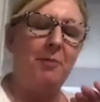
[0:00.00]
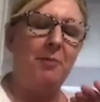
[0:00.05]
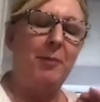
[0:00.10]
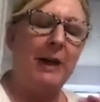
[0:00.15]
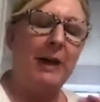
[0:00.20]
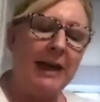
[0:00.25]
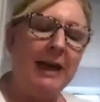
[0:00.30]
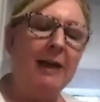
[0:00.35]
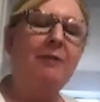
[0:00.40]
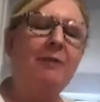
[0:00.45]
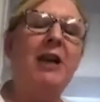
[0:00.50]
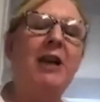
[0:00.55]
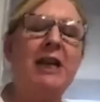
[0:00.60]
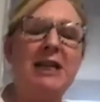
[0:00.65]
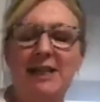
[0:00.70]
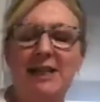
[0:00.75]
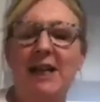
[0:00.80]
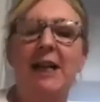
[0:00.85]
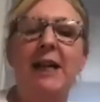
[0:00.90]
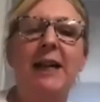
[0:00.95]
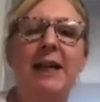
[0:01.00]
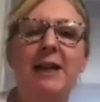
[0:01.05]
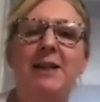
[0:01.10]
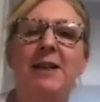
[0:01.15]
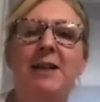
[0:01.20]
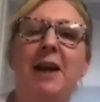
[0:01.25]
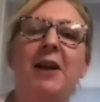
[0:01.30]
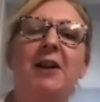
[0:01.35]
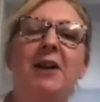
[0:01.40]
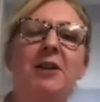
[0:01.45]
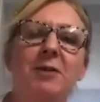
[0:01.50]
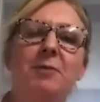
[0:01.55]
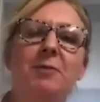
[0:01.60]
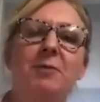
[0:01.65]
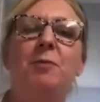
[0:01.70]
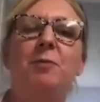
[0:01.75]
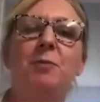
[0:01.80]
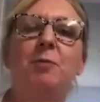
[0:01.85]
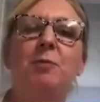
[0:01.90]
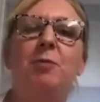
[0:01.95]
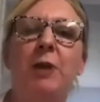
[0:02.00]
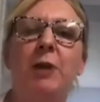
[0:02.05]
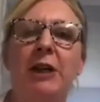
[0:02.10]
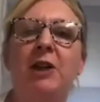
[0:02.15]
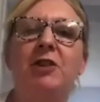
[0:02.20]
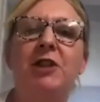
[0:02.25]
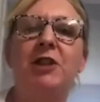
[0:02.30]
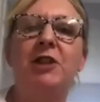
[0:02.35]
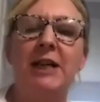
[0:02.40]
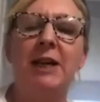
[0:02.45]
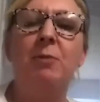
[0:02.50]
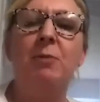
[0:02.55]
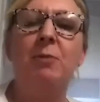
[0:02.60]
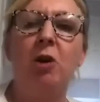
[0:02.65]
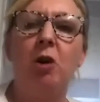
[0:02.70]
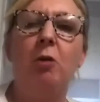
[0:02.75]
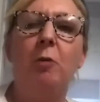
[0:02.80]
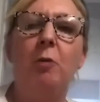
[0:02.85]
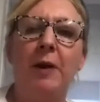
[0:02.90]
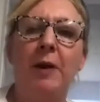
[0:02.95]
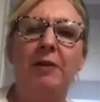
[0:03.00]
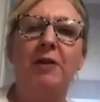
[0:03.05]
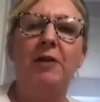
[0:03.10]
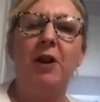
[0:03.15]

believing as a leader to bring your team along with